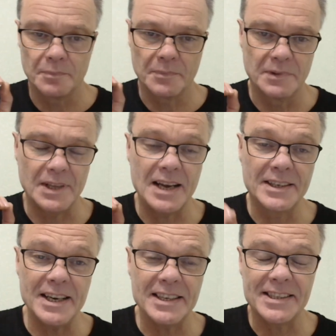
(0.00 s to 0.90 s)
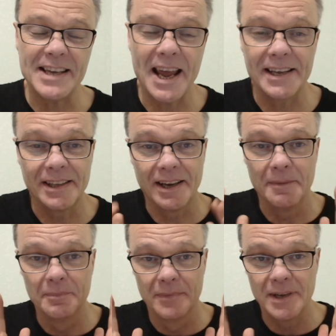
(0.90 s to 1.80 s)
They did say
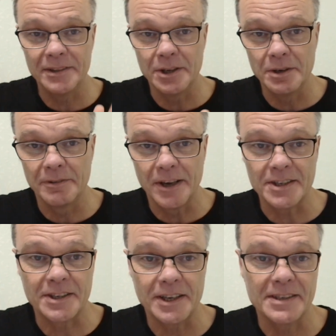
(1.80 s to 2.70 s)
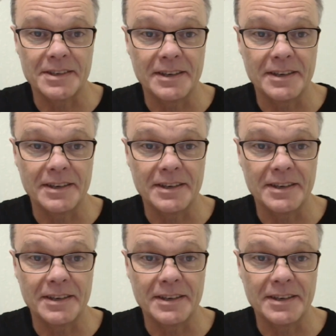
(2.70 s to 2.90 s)
that in the university's